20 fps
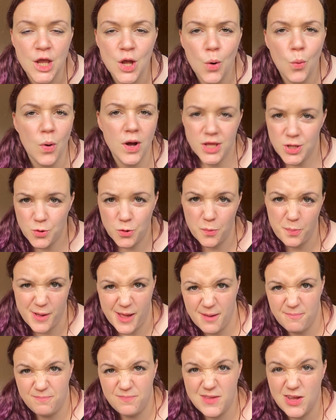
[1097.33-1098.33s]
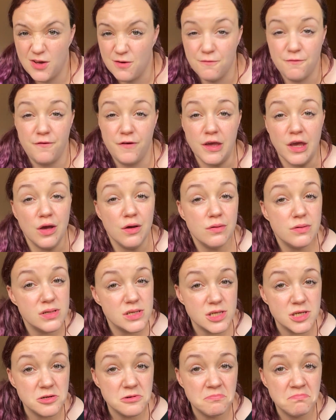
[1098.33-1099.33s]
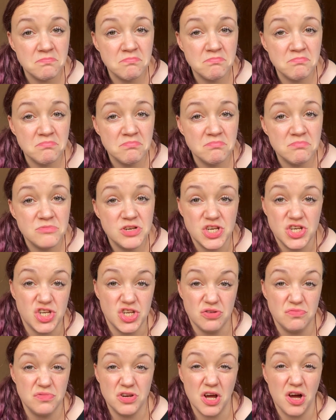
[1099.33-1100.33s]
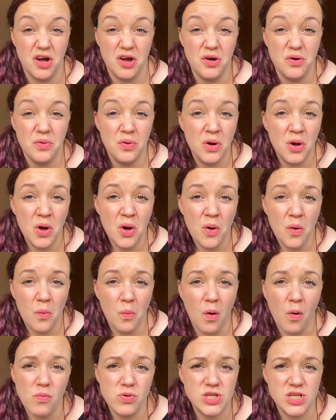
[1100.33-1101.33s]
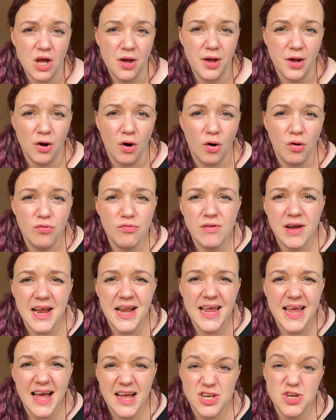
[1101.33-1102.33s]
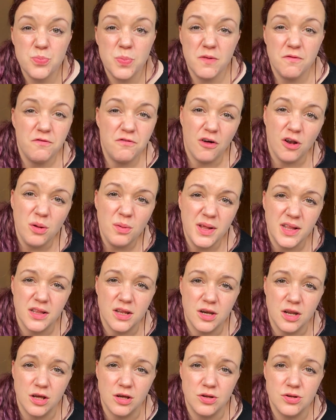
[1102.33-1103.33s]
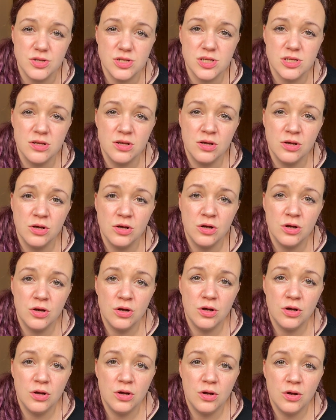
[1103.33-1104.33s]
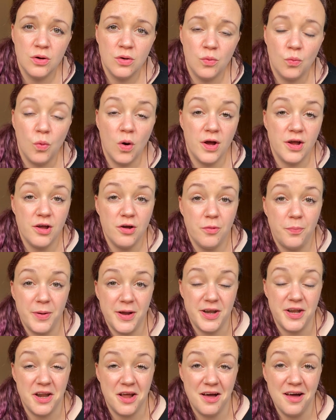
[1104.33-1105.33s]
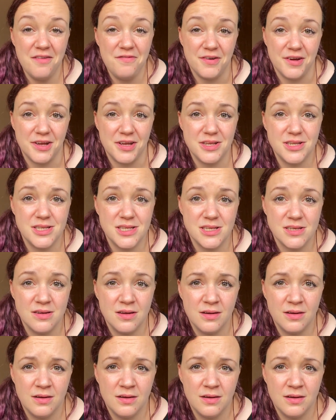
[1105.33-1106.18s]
Were you a bit confused? Did you know what was going on really? Had you been following the news? Were you a bit nervous?